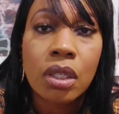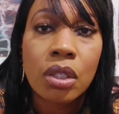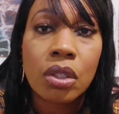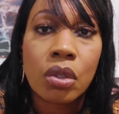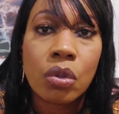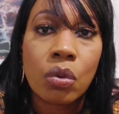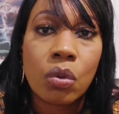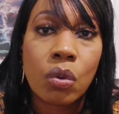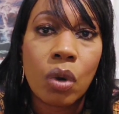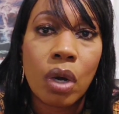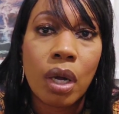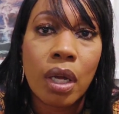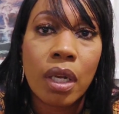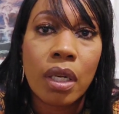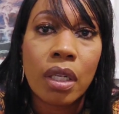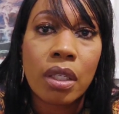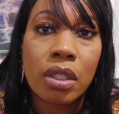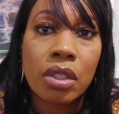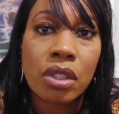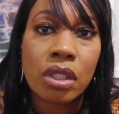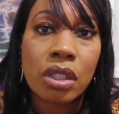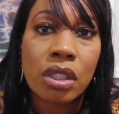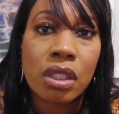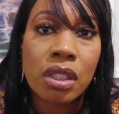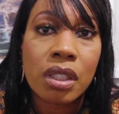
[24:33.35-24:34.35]
you want
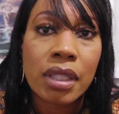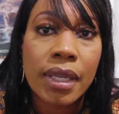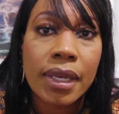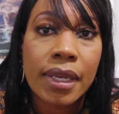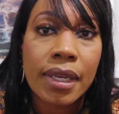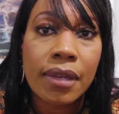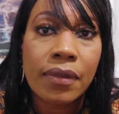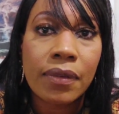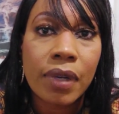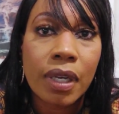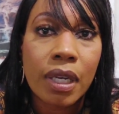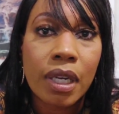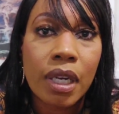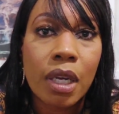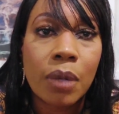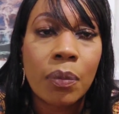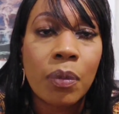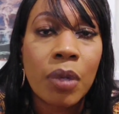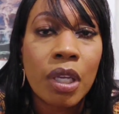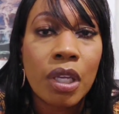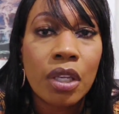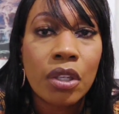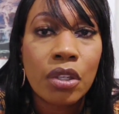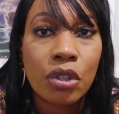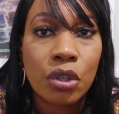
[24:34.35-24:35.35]
to just save up
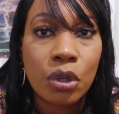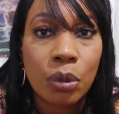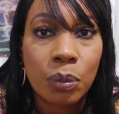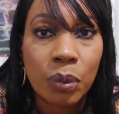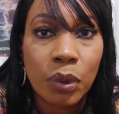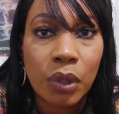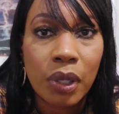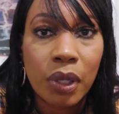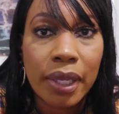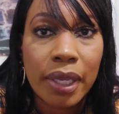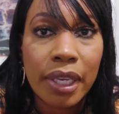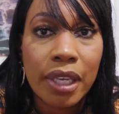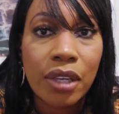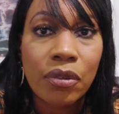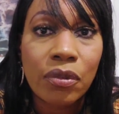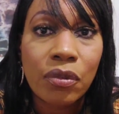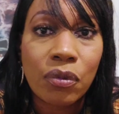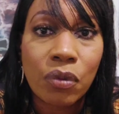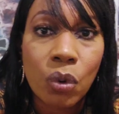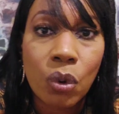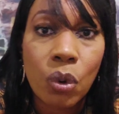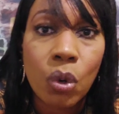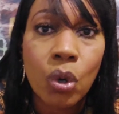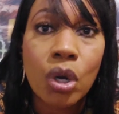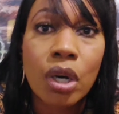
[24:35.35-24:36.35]
your play
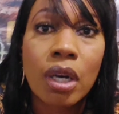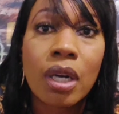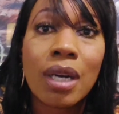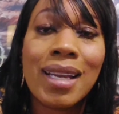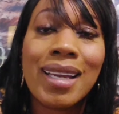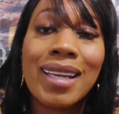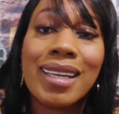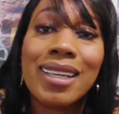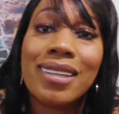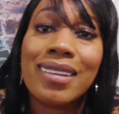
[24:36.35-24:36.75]
for